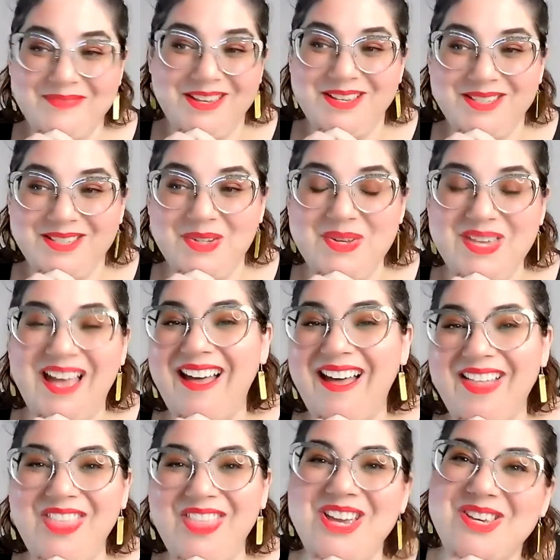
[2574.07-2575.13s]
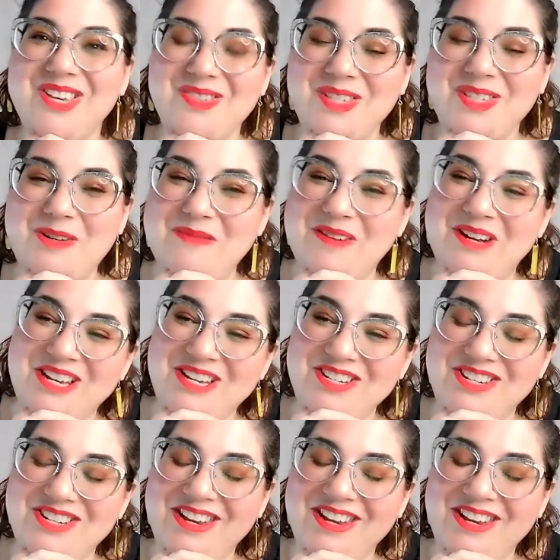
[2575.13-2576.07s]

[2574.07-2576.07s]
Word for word: so yeah, thank you so much